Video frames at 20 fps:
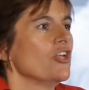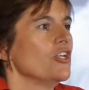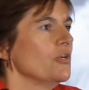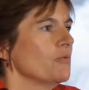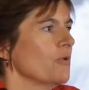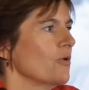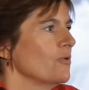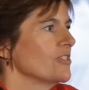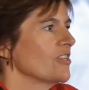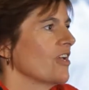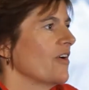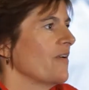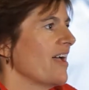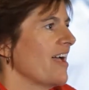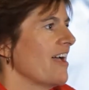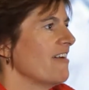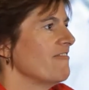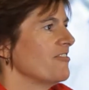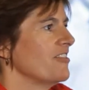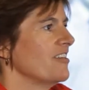You also
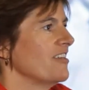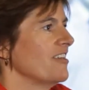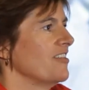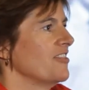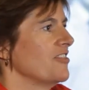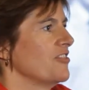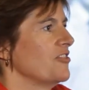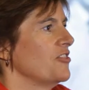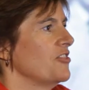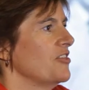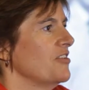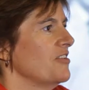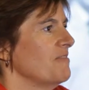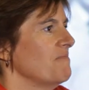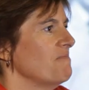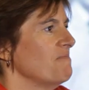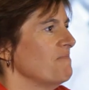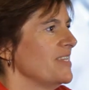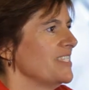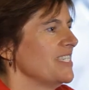have
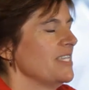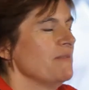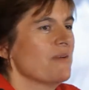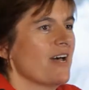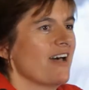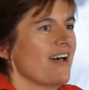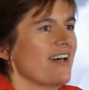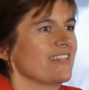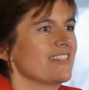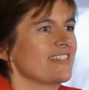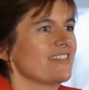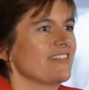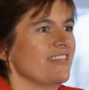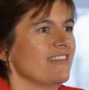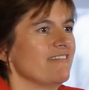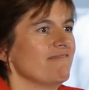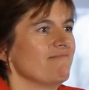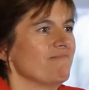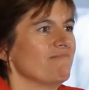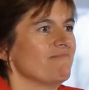the messy parts
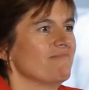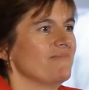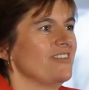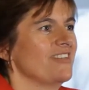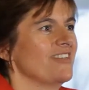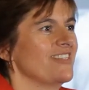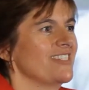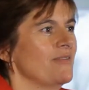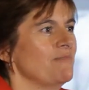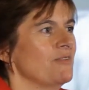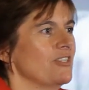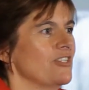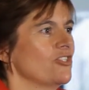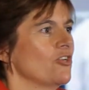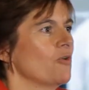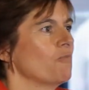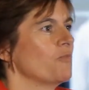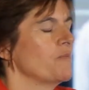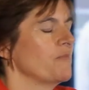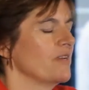that seem to
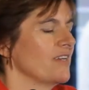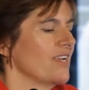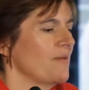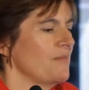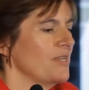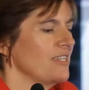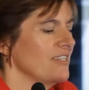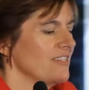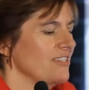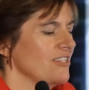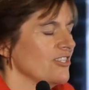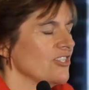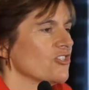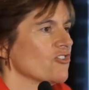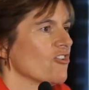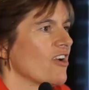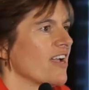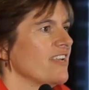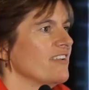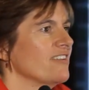stop women coming into
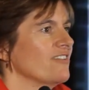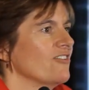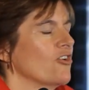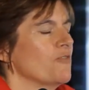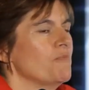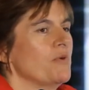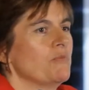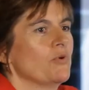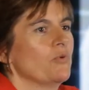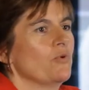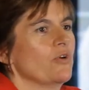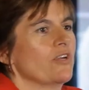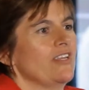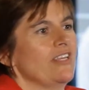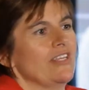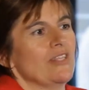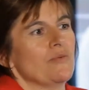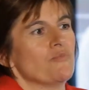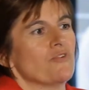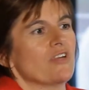this trade. I remember
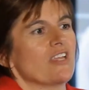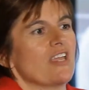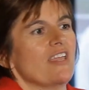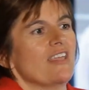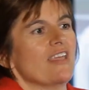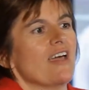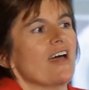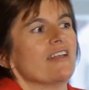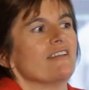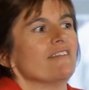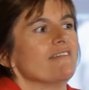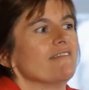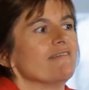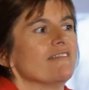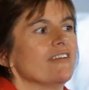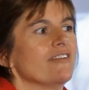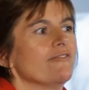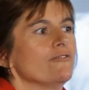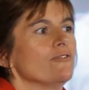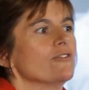working at the briquette yard
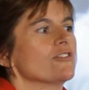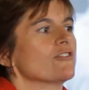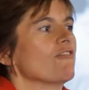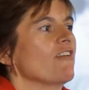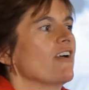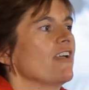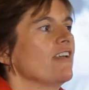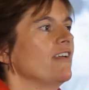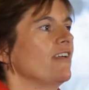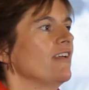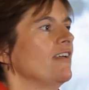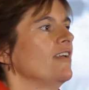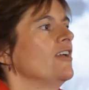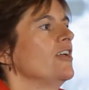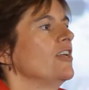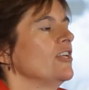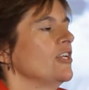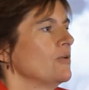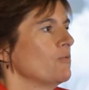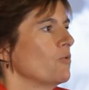at Footscray.
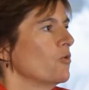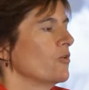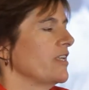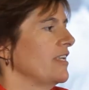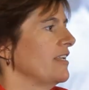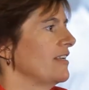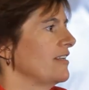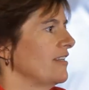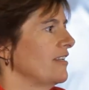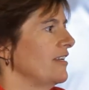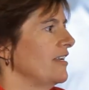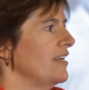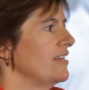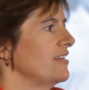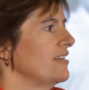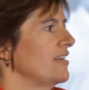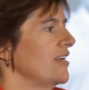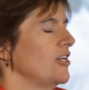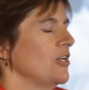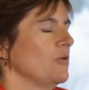You'd walk in
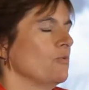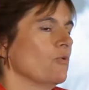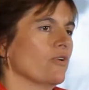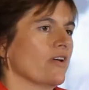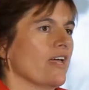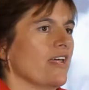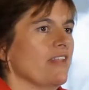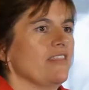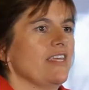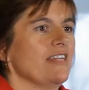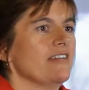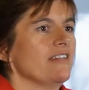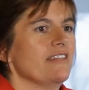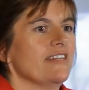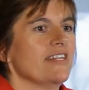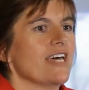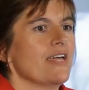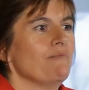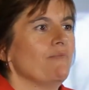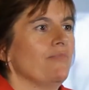clean and you'd walk out at the end
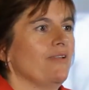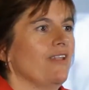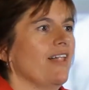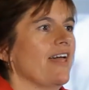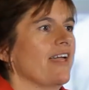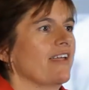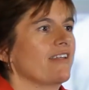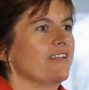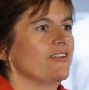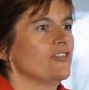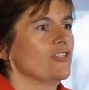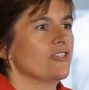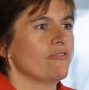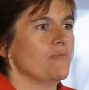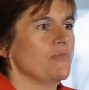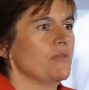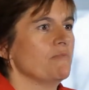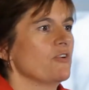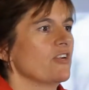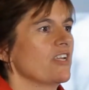of the day black just
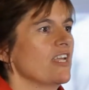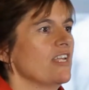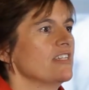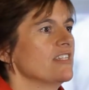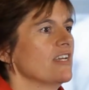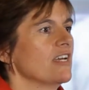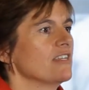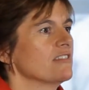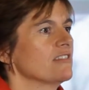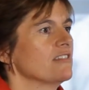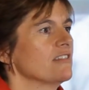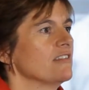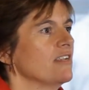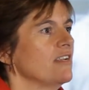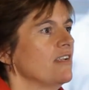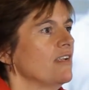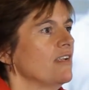from the briquette dust.